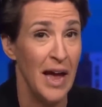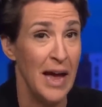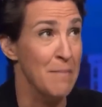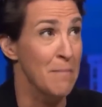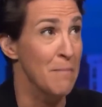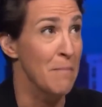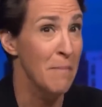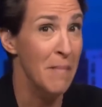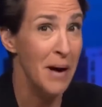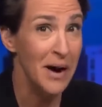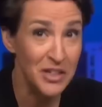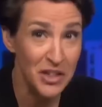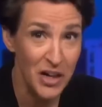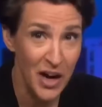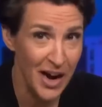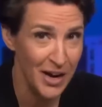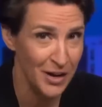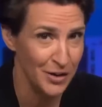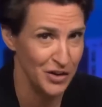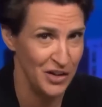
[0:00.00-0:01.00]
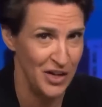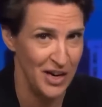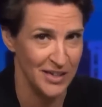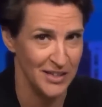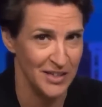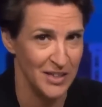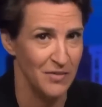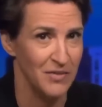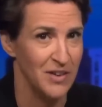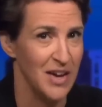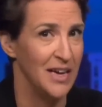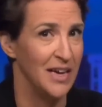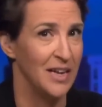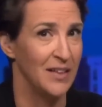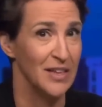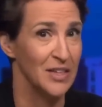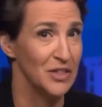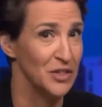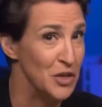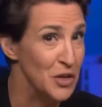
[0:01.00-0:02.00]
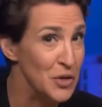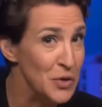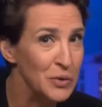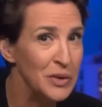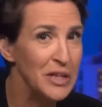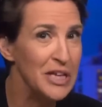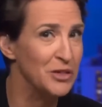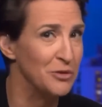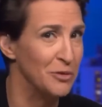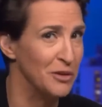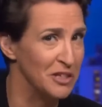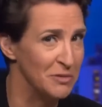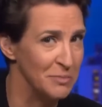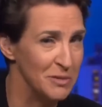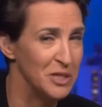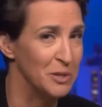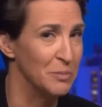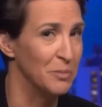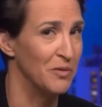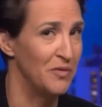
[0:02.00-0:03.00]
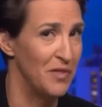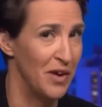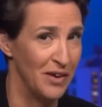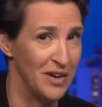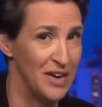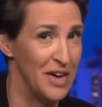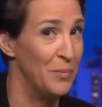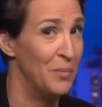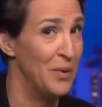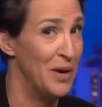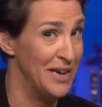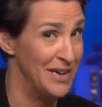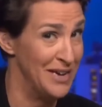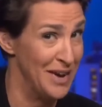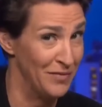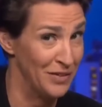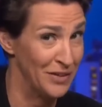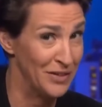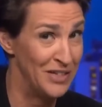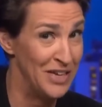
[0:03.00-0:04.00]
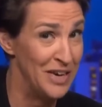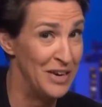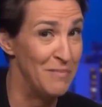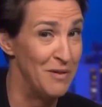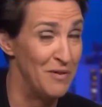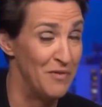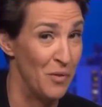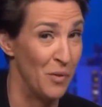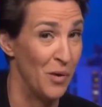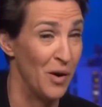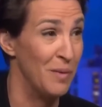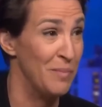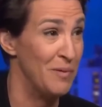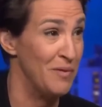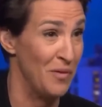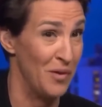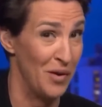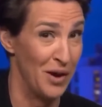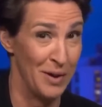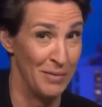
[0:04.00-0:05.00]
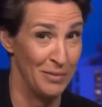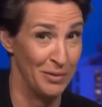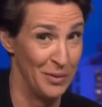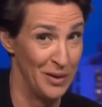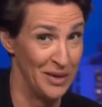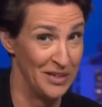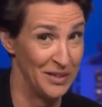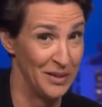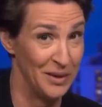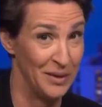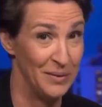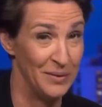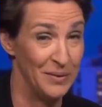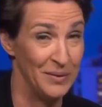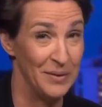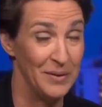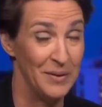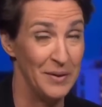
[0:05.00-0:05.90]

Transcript: a much higher chance of getting this newly transmissible variant we had never seen before before a couple of weeks ago.